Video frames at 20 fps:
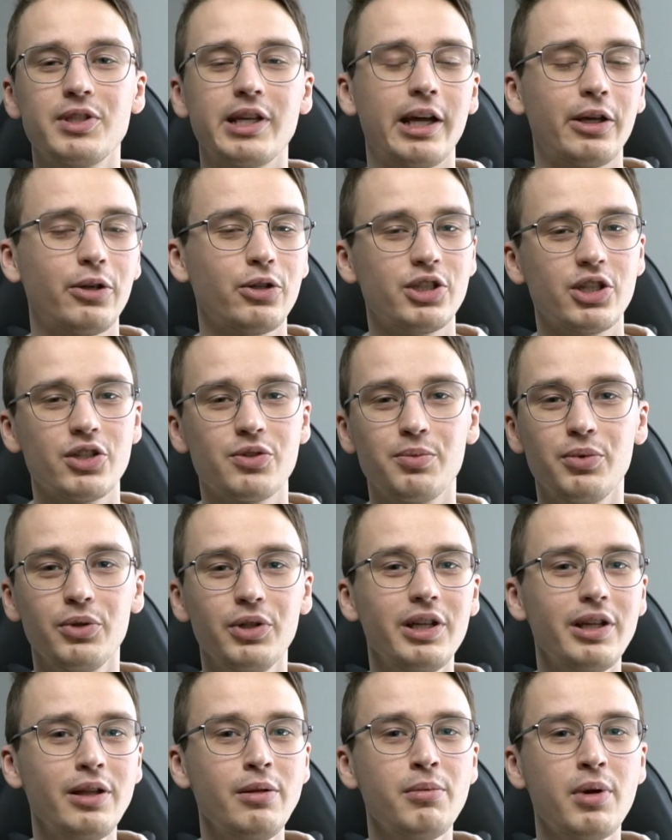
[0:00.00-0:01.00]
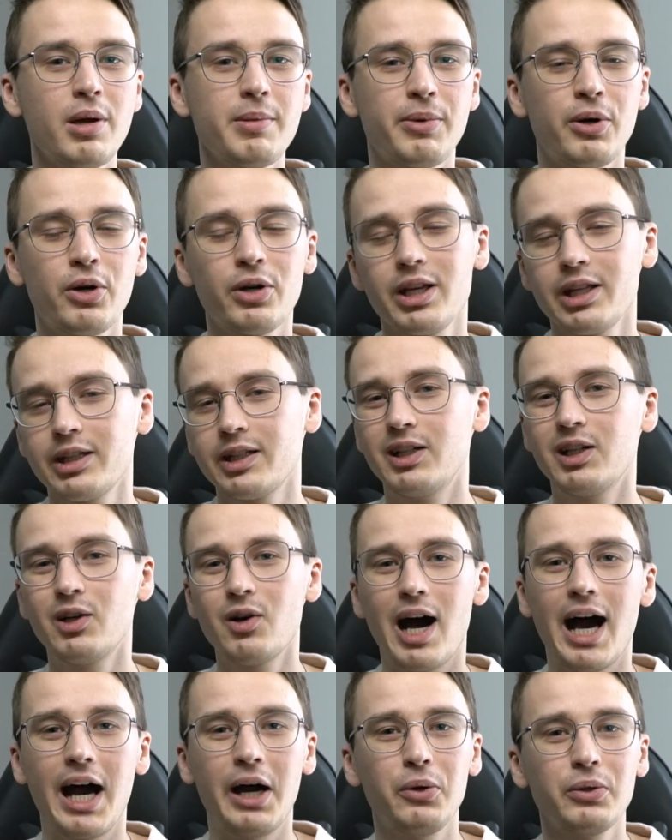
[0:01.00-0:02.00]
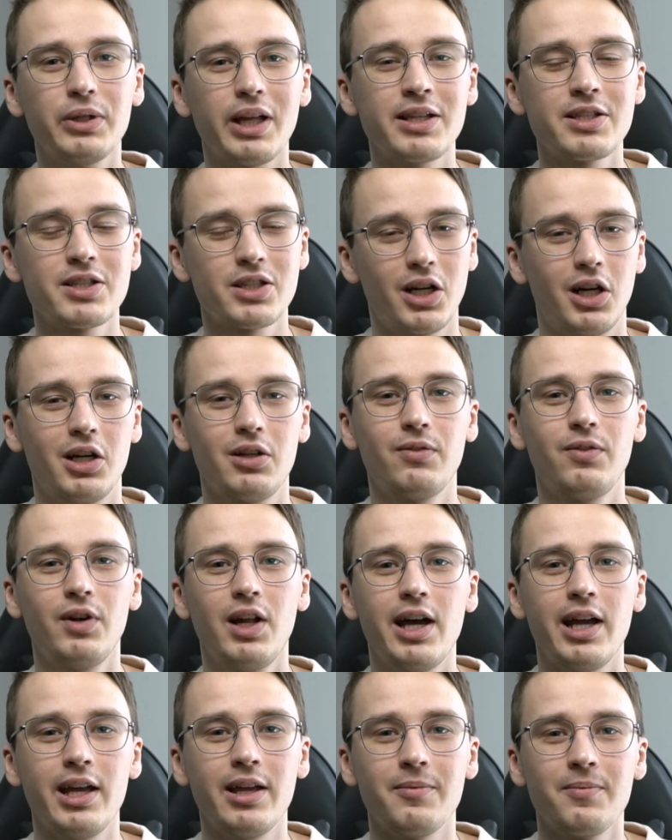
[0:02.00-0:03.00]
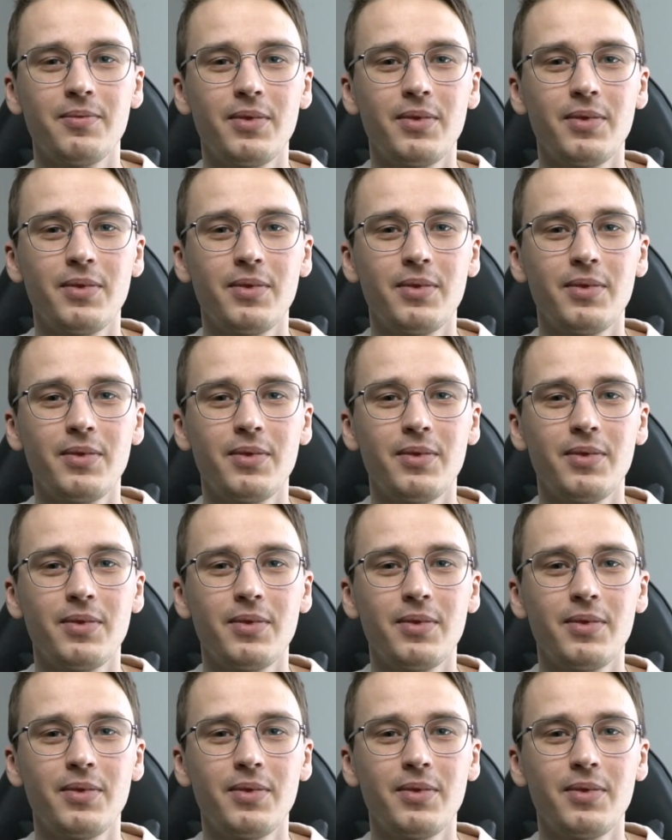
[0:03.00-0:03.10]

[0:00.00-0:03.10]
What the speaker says: I could just put it in my pocket, go out and start flying,